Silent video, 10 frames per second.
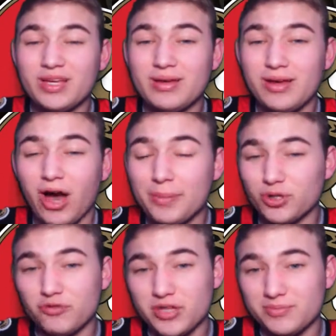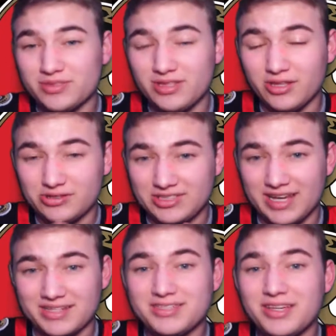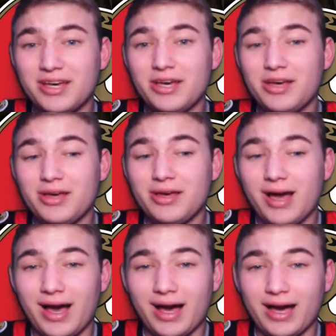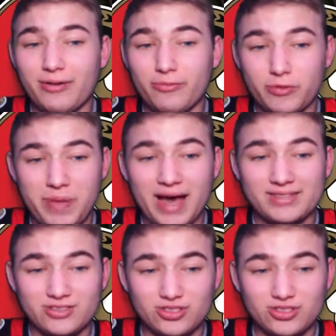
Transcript: hopped over their sticks with passes.